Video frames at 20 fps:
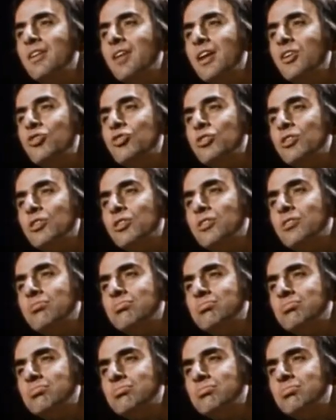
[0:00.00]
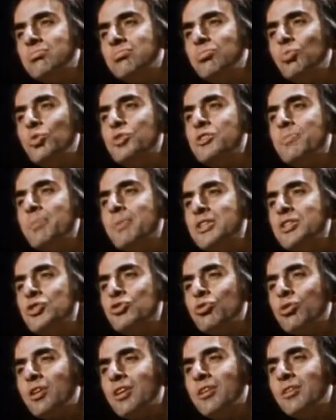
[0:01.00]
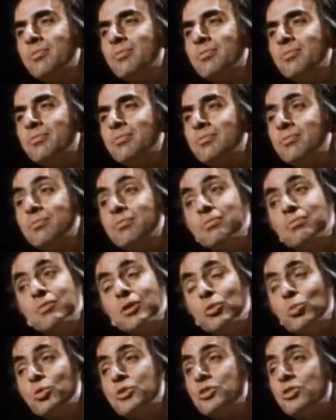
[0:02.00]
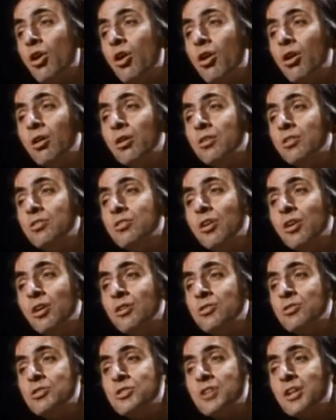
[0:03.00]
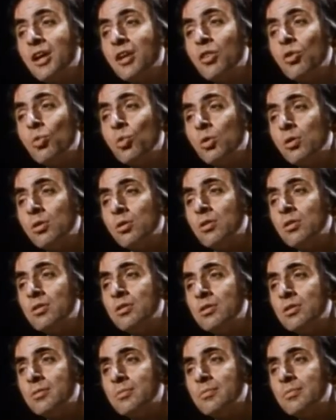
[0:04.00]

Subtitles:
Nature was a mystery. It was hard to understand the world.